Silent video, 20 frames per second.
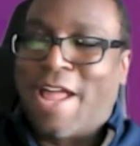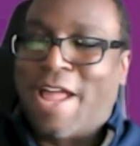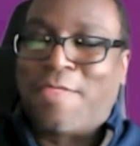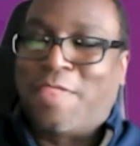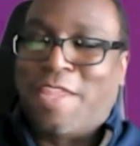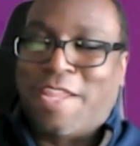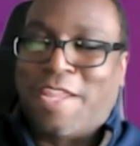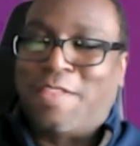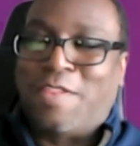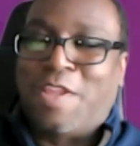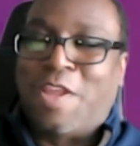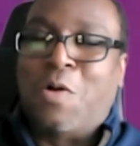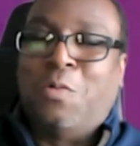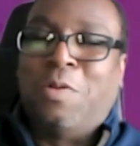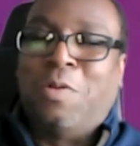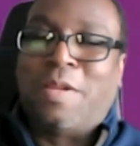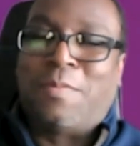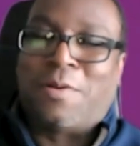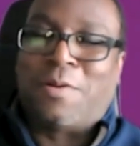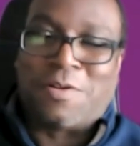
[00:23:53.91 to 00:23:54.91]
not the
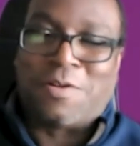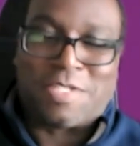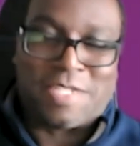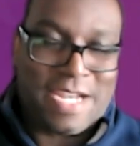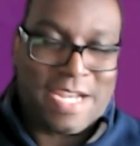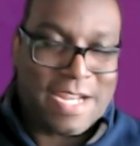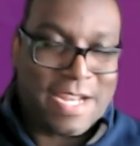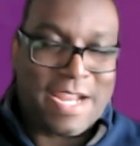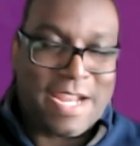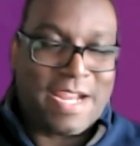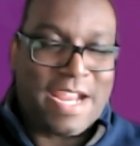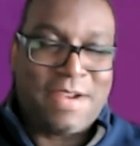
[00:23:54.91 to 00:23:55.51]
only person